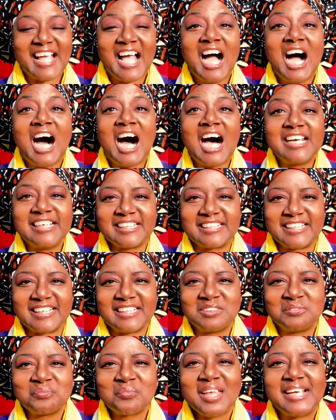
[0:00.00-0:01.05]
Hanukkah
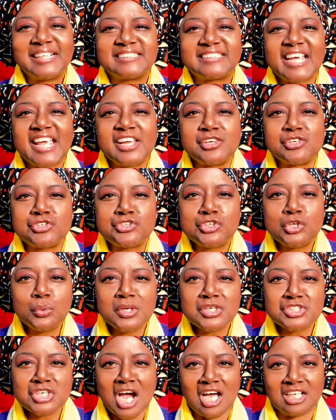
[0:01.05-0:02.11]
is a
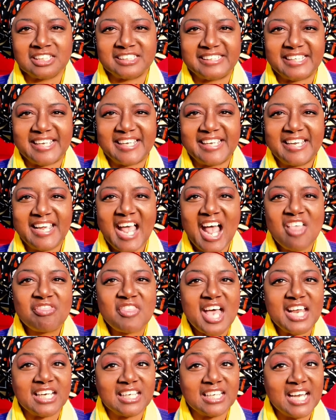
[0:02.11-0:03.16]
Jewish holiday
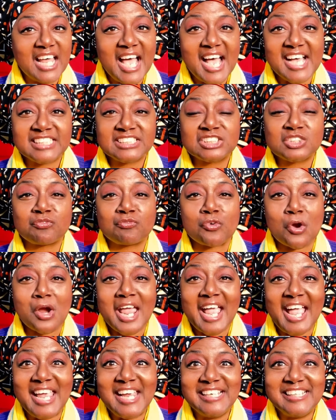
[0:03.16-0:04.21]
that lasts for
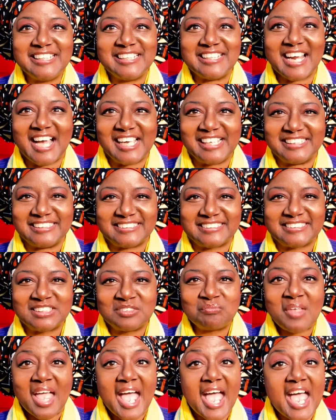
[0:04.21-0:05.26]
eight nights
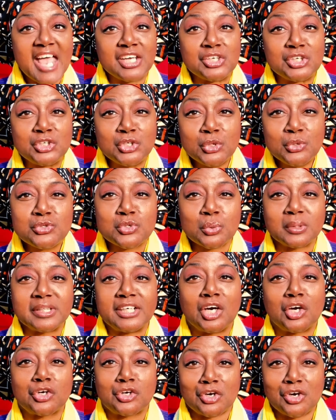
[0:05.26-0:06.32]
and usually
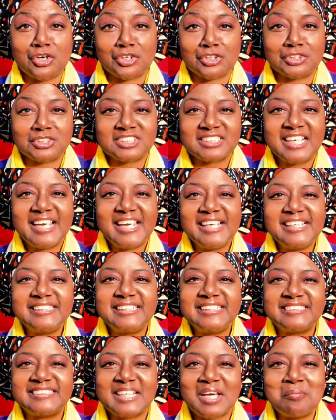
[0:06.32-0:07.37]
occurs in
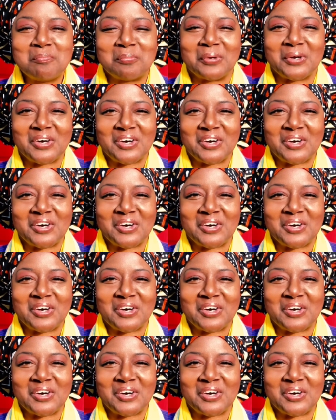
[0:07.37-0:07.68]
December.